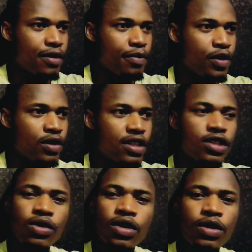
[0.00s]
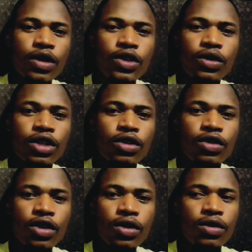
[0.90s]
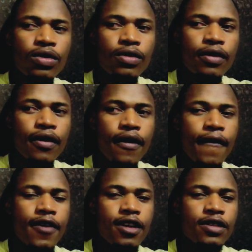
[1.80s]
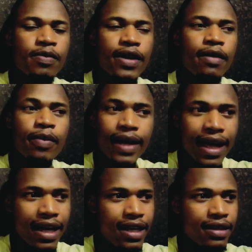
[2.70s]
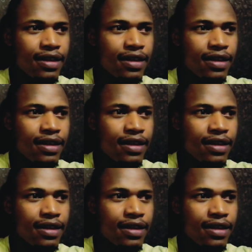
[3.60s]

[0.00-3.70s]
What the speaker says: because that's the only way you're going to grow, is by applying the